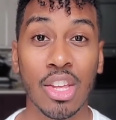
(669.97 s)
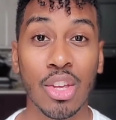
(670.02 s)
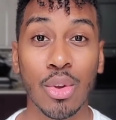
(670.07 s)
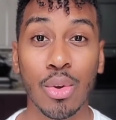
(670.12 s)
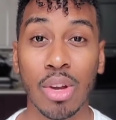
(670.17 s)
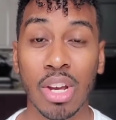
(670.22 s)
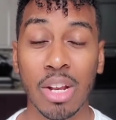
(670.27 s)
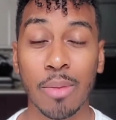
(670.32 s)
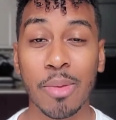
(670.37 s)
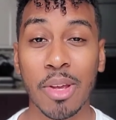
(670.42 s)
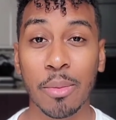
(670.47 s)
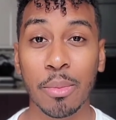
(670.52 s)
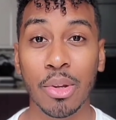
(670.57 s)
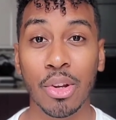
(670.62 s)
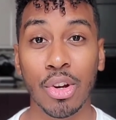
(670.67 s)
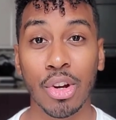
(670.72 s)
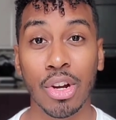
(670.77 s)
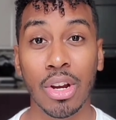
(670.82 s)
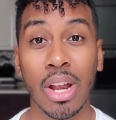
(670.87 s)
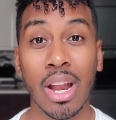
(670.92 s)
you're gonna be able
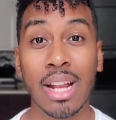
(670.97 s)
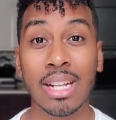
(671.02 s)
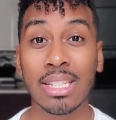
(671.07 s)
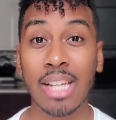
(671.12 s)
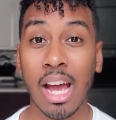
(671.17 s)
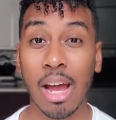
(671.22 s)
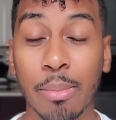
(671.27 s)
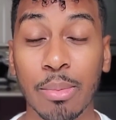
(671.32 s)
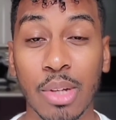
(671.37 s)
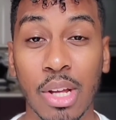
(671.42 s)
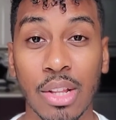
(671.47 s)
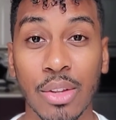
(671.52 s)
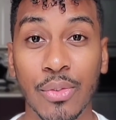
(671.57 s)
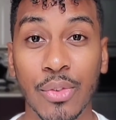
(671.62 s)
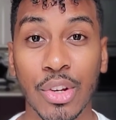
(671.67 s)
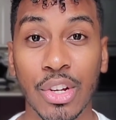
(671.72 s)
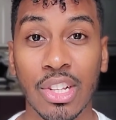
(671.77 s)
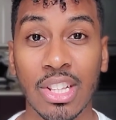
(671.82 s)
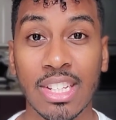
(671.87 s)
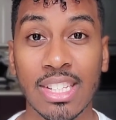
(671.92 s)
to earn top dollar
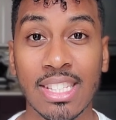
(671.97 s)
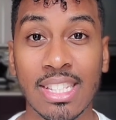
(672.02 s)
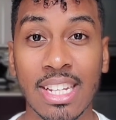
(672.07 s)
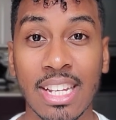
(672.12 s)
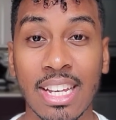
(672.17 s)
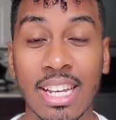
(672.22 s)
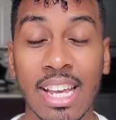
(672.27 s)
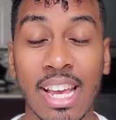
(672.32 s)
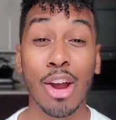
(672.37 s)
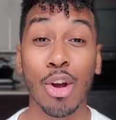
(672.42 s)
for your listing.